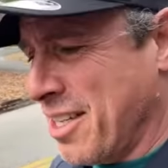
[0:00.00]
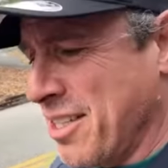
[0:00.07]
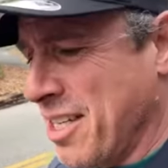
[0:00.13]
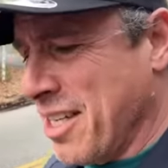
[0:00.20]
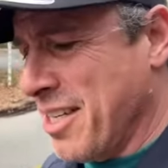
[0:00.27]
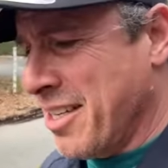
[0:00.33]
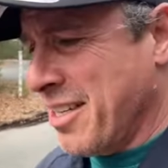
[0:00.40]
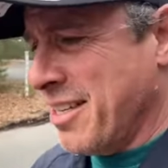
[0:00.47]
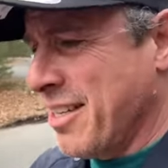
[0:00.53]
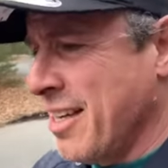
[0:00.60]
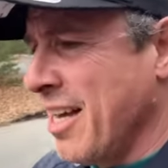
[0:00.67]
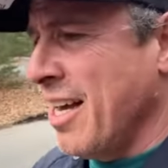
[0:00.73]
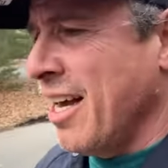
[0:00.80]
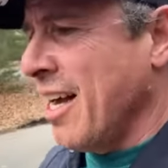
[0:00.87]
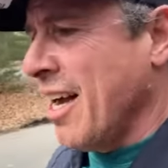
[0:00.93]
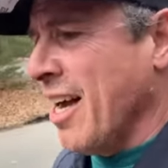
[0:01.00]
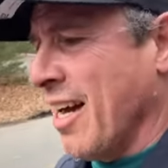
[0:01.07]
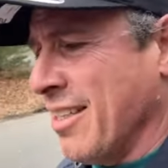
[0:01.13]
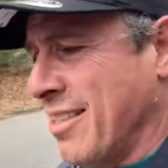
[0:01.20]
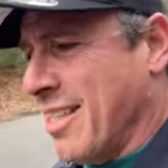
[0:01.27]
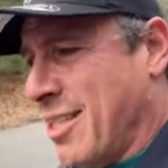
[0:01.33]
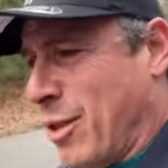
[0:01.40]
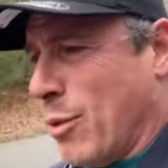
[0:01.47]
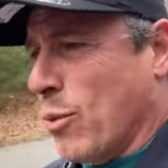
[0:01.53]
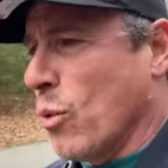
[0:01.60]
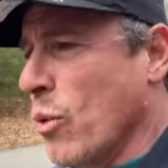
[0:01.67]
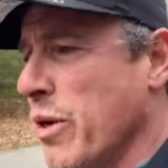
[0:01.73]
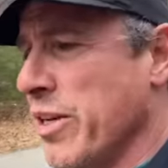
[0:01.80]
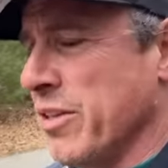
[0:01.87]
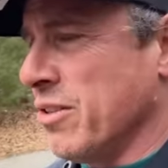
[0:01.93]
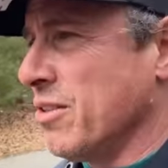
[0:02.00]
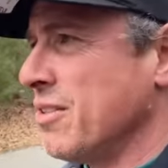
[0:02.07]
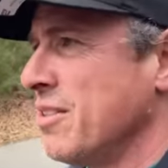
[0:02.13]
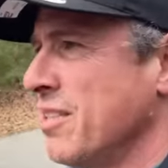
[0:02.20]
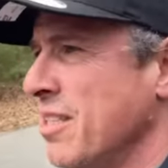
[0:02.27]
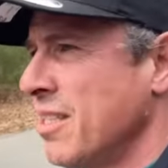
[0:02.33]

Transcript: such a disloyal,